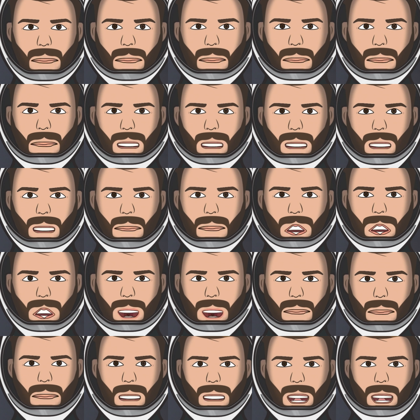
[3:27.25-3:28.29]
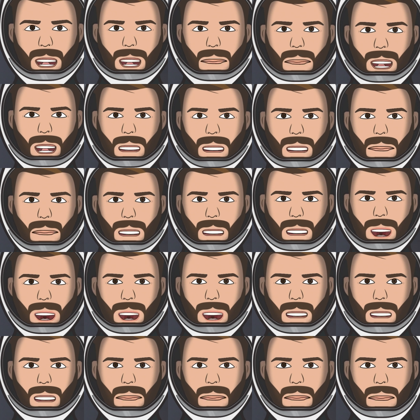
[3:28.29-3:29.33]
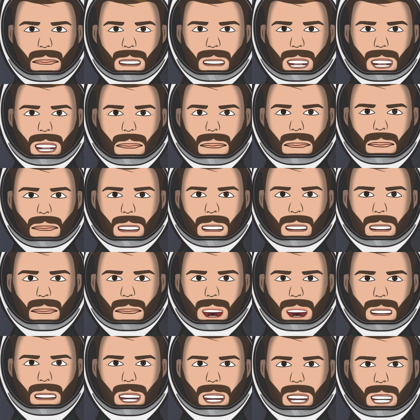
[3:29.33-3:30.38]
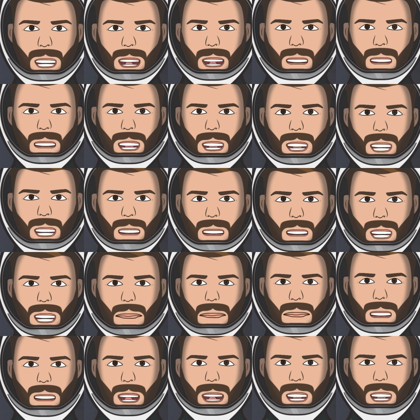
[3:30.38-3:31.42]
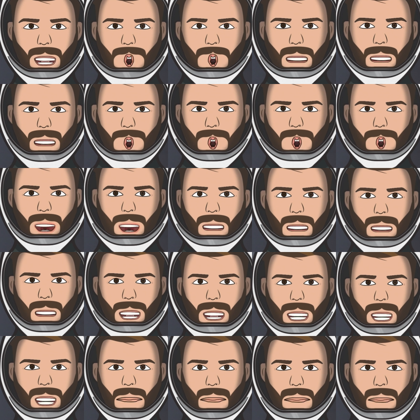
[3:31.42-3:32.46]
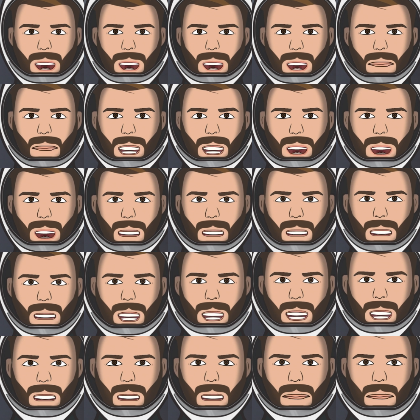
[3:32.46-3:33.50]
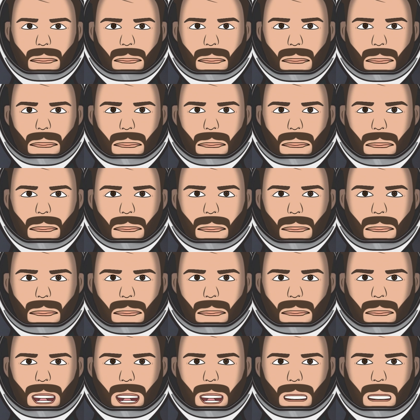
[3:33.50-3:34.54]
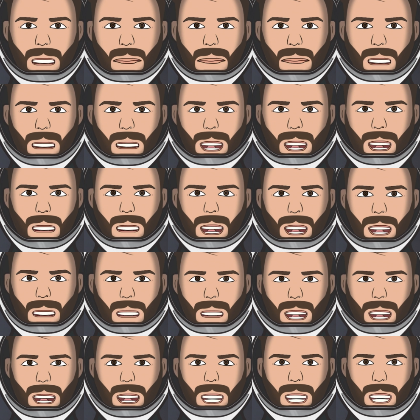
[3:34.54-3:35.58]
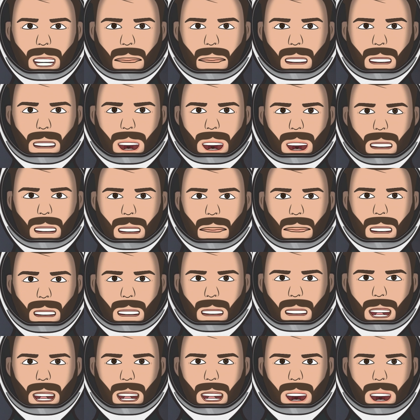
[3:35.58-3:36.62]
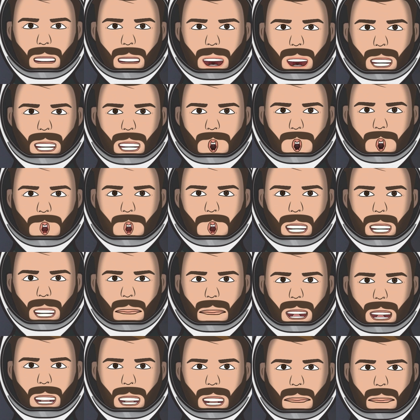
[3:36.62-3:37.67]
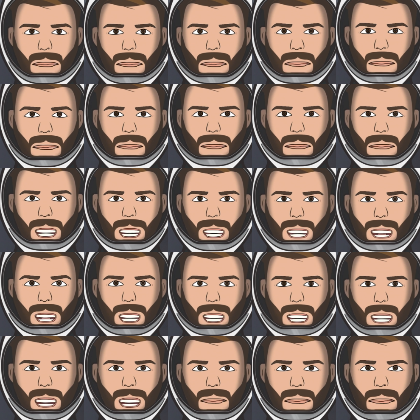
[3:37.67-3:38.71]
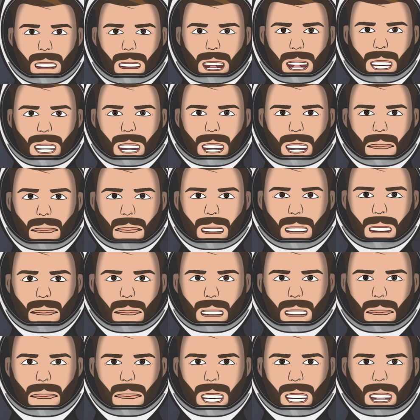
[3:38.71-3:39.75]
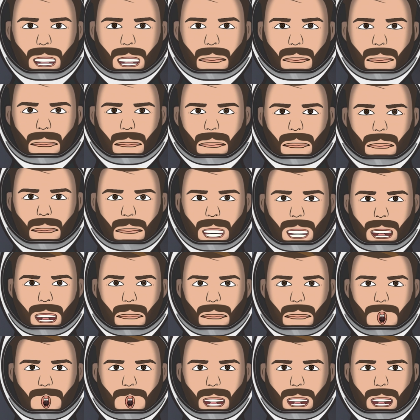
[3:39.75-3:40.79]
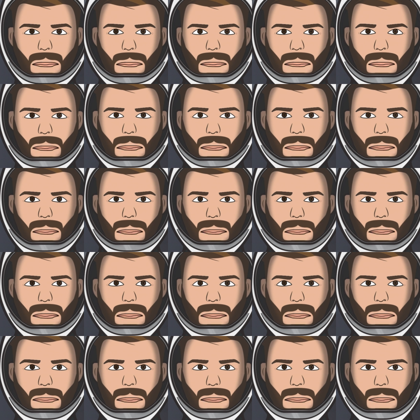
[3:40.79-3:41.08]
Also thanks to the NASA Spaceflight team working behind the scenes on their videos, live streams and other space content. That's it for this episode of the SpaceX Show. I hope you enjoyed the video. If you did, make sure to hit the like button and leave a comment down below.